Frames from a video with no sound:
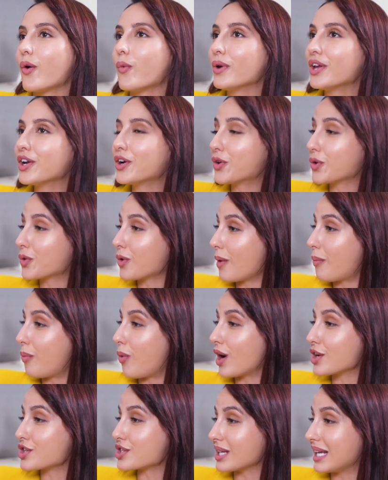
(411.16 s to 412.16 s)
We grew up
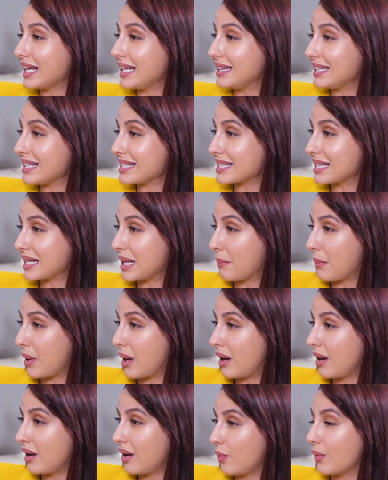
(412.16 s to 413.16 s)
watching Hindi
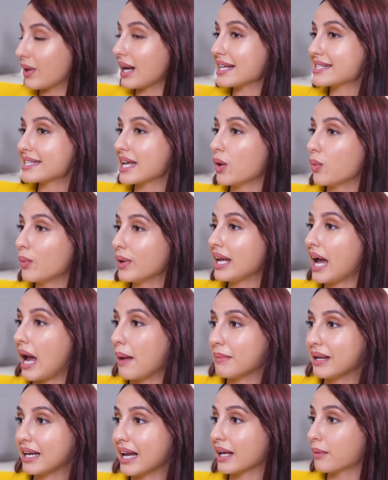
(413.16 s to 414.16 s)
cinema. When I say we, I
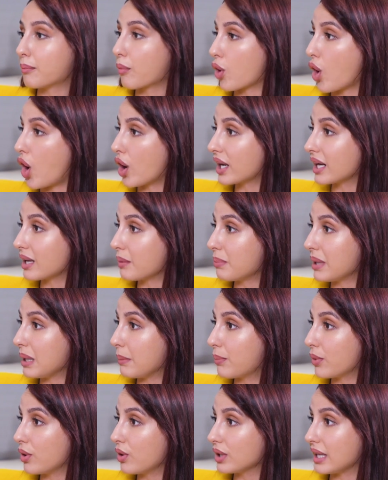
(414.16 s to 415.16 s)
mean like Moroccan
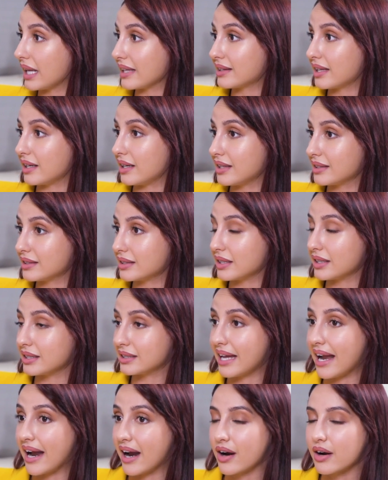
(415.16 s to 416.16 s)
people, like
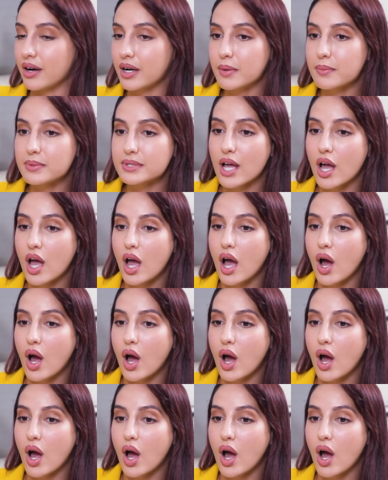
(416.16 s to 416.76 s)
the Arabs.